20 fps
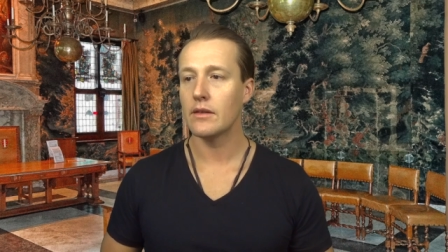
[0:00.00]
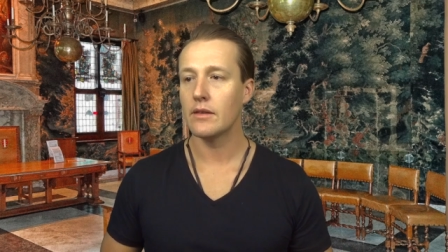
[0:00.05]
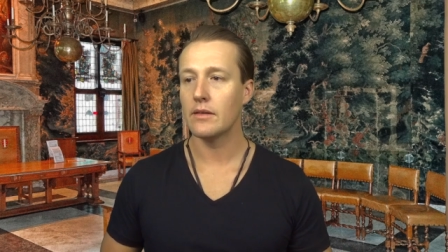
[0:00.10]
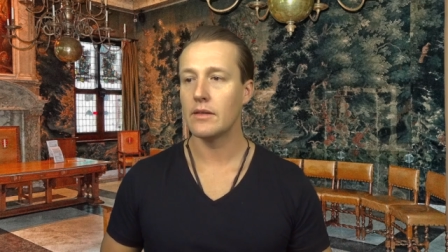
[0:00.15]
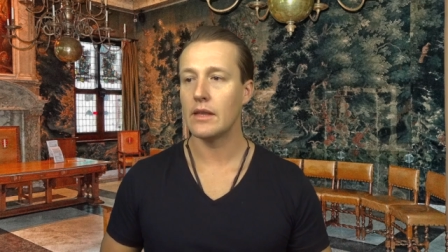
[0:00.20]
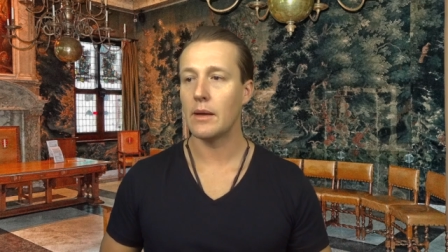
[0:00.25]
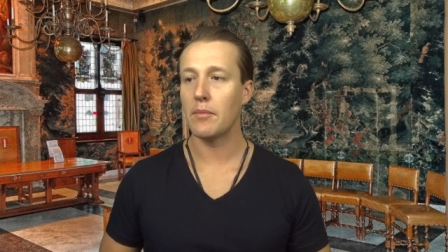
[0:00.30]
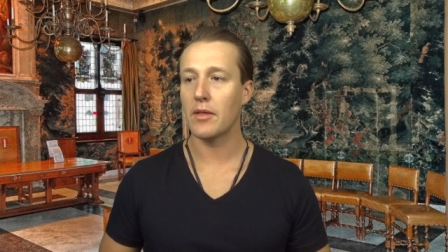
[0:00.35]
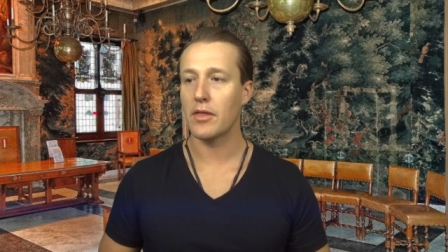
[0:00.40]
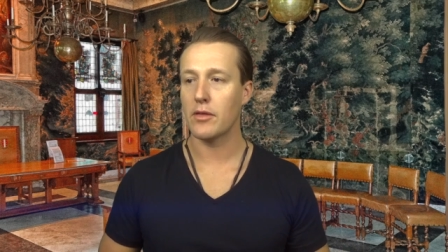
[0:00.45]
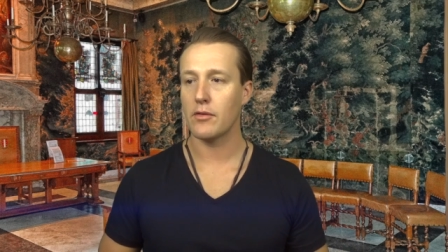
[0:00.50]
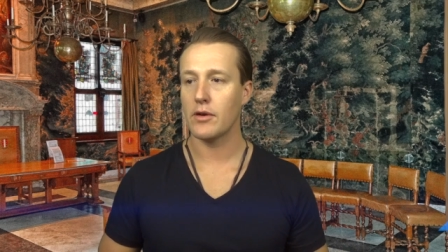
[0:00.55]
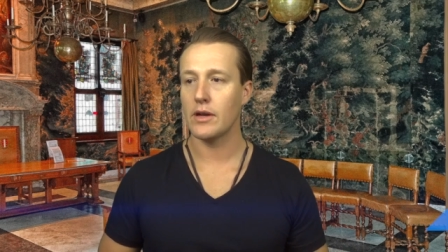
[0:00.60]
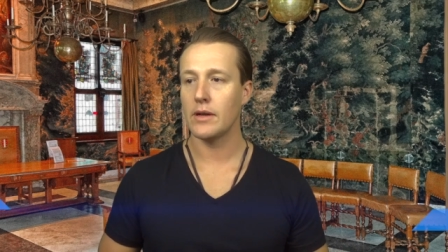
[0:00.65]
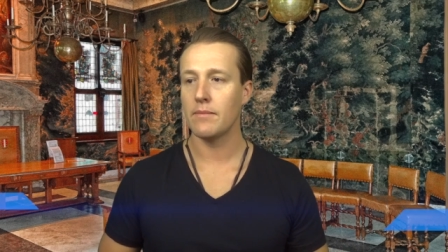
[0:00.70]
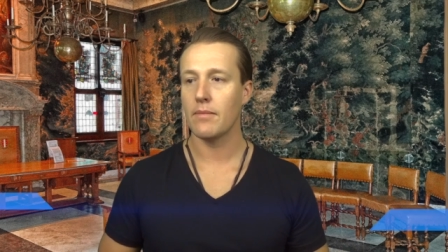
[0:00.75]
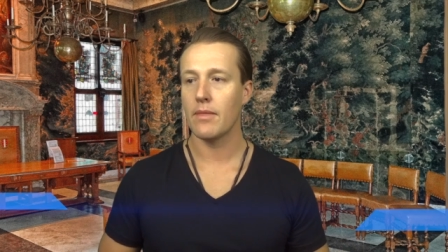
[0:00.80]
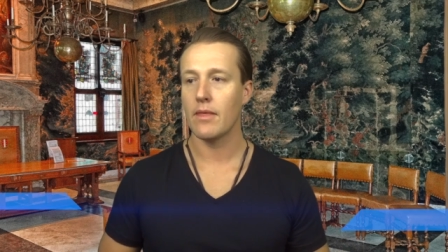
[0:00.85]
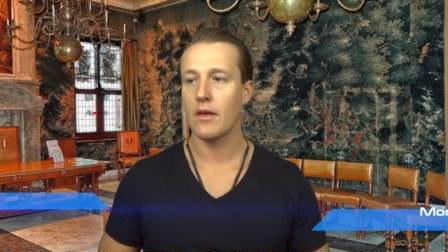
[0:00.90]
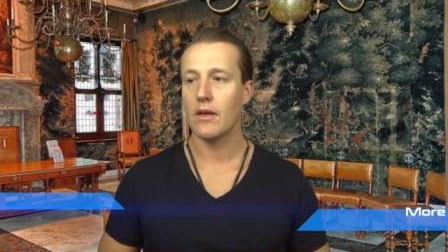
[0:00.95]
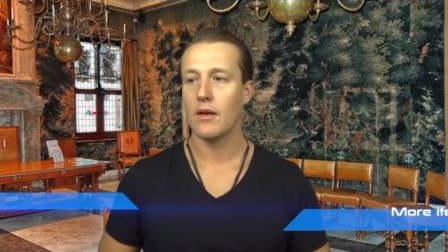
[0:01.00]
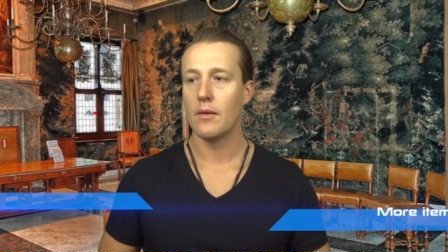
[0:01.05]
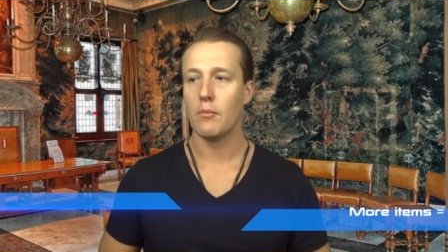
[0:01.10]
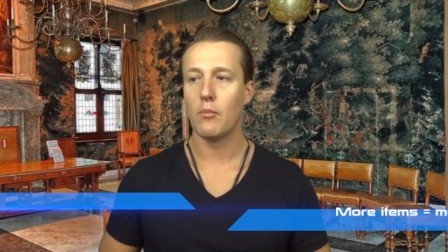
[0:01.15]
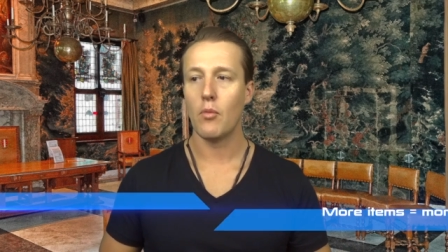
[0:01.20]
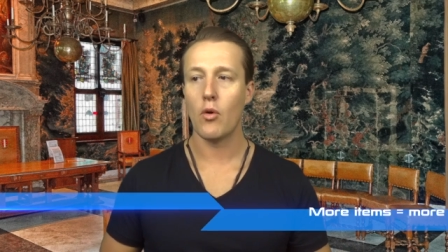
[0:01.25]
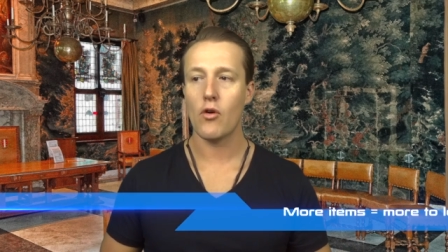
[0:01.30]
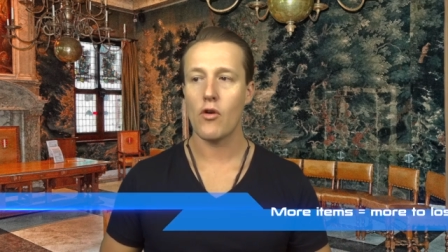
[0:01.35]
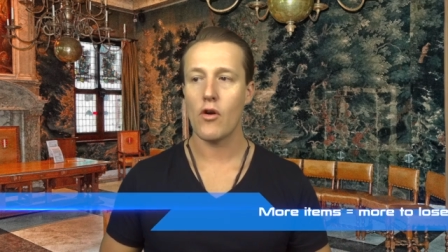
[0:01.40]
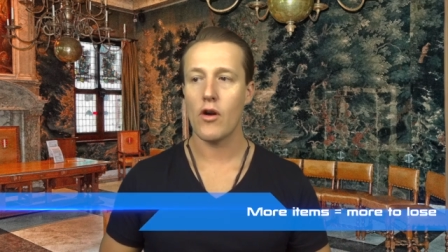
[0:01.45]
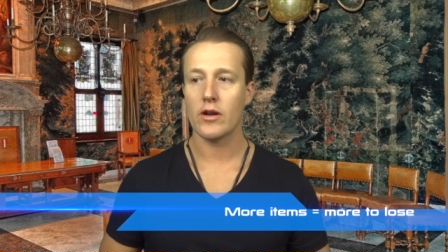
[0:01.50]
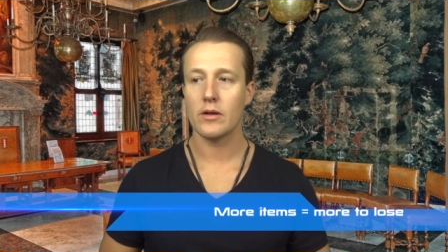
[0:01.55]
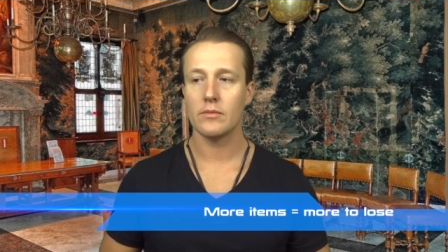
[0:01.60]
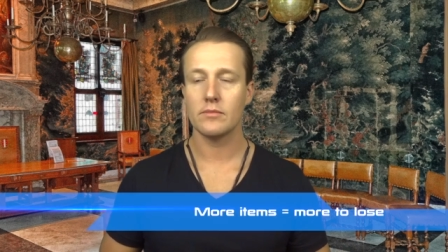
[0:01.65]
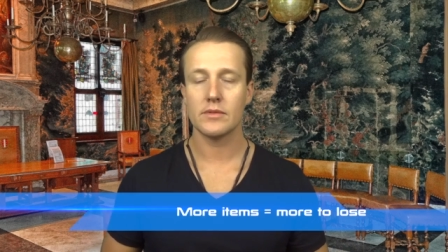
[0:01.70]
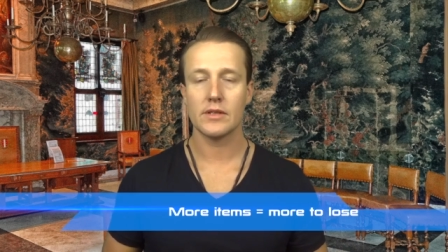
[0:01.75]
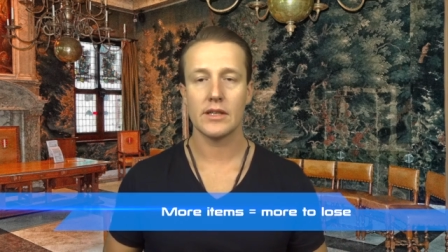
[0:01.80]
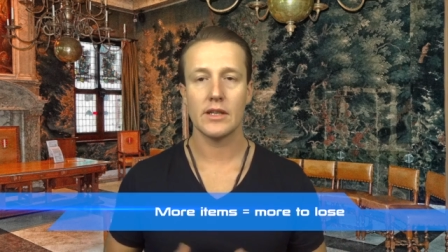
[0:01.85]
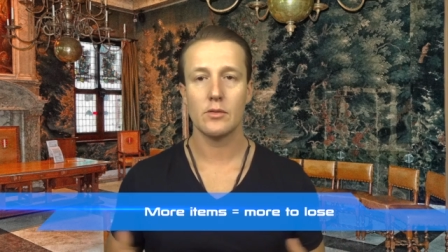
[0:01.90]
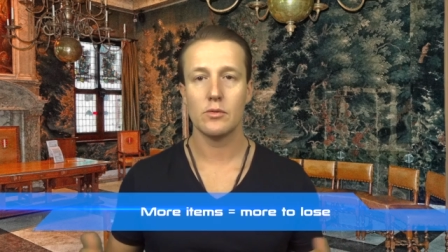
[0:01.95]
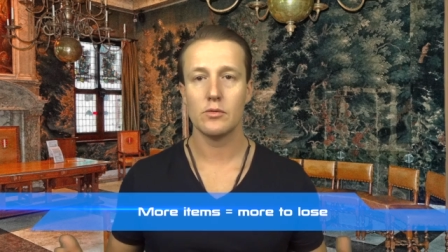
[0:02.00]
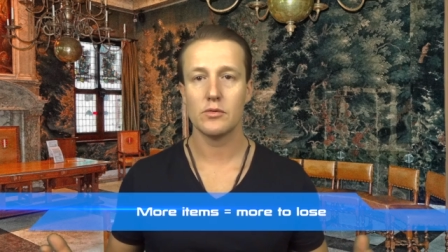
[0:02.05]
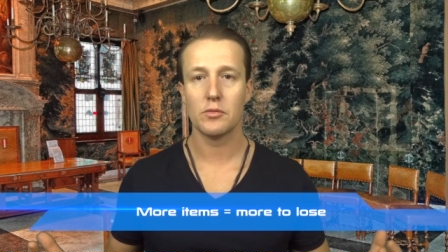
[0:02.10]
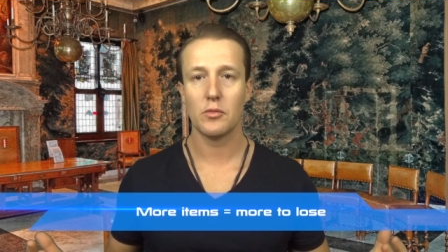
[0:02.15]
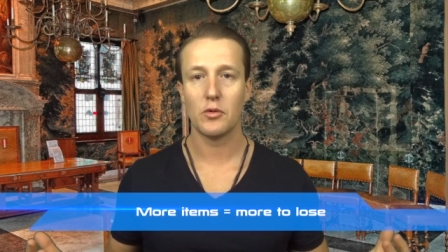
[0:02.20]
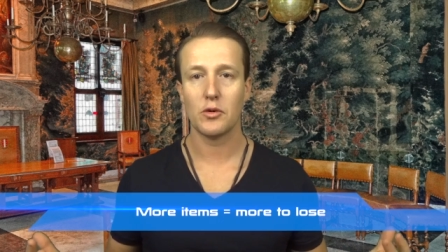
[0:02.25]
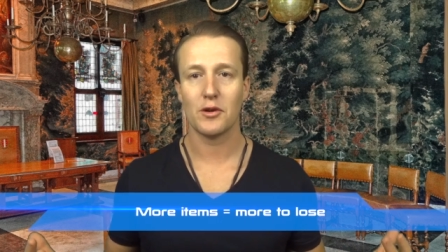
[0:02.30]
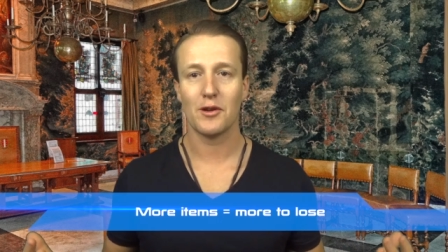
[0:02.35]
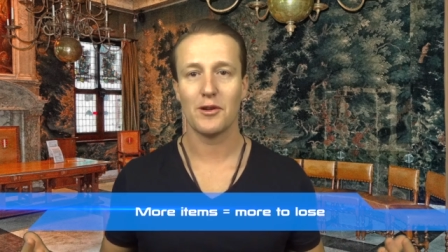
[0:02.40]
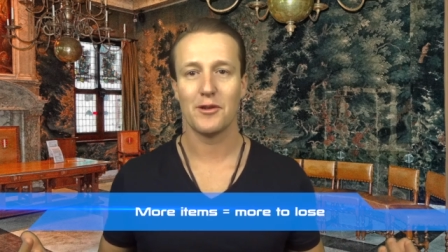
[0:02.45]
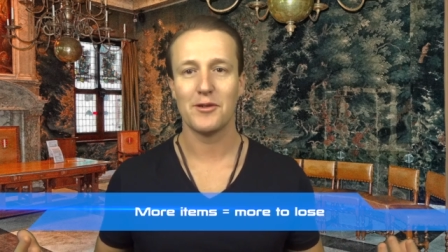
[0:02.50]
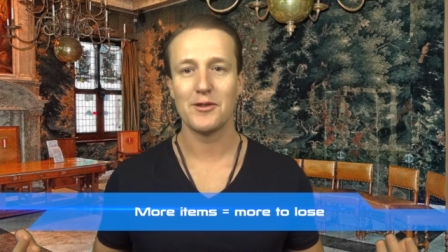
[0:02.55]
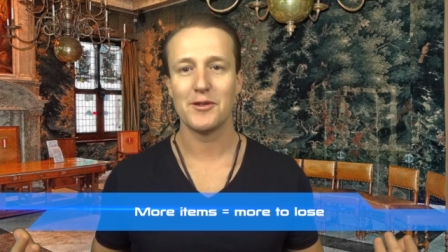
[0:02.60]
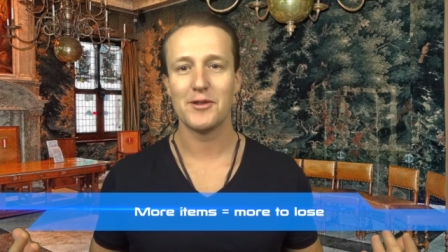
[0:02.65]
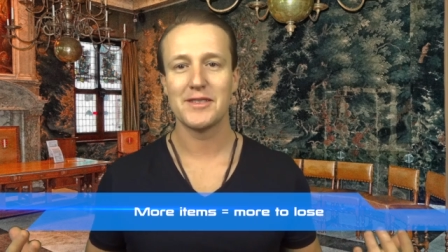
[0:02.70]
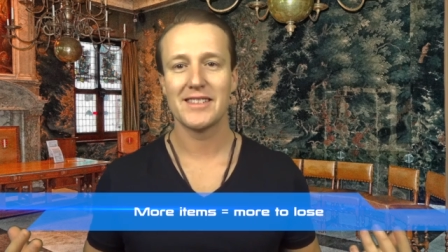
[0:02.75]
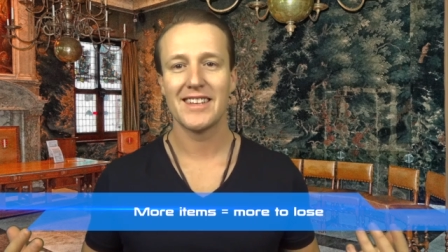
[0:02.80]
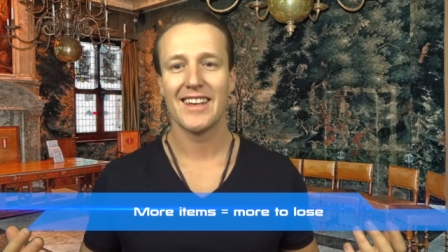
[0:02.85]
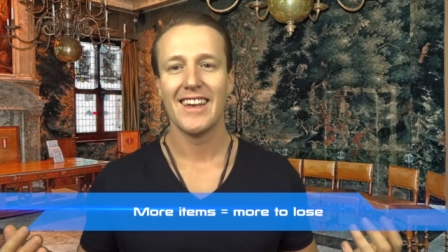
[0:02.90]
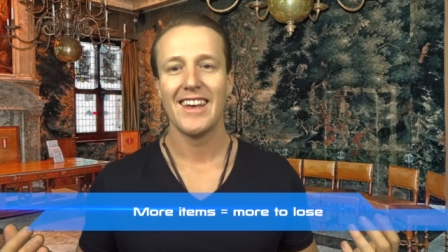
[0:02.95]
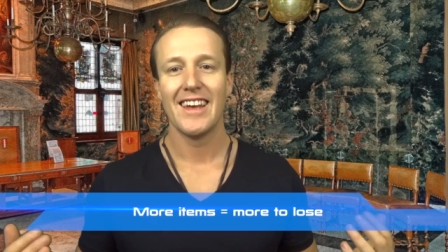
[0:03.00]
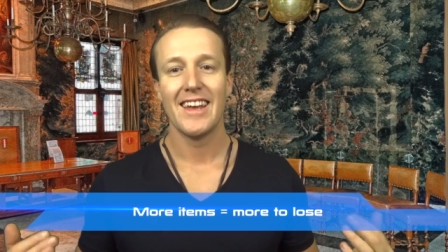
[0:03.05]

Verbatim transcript: Number three, more items equals more to lose.